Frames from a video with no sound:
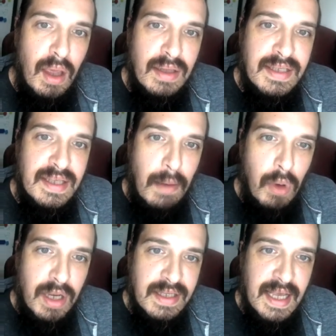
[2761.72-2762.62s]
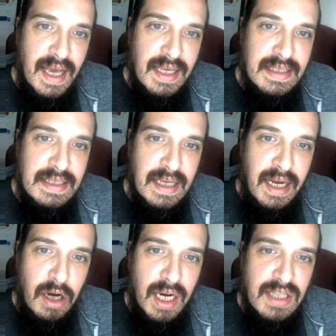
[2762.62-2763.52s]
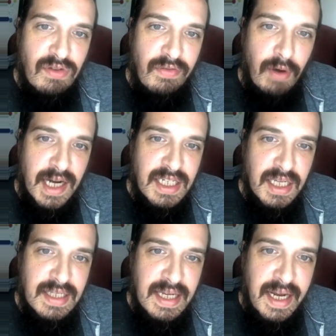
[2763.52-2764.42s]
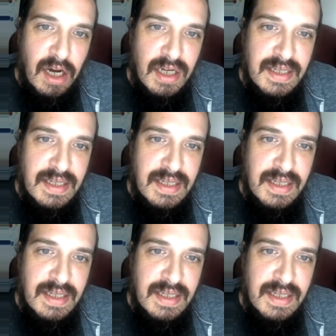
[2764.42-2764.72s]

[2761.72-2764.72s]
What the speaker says: someone says here, it's refreshing to hear